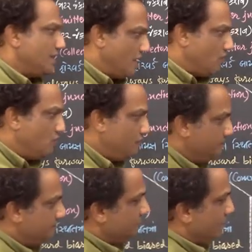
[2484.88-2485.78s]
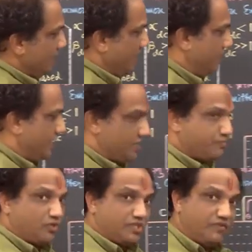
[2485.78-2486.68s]
Now, in
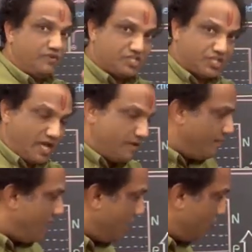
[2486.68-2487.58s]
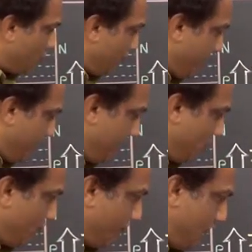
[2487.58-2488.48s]
textbook they have described how to find
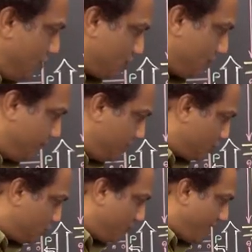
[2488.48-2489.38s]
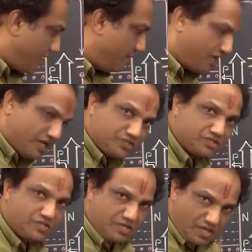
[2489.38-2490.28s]
out values of these two
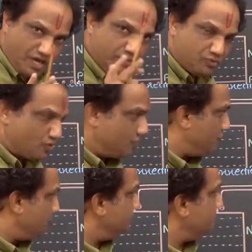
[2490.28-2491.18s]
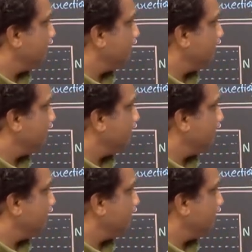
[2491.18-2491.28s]
parameters. I am showing you.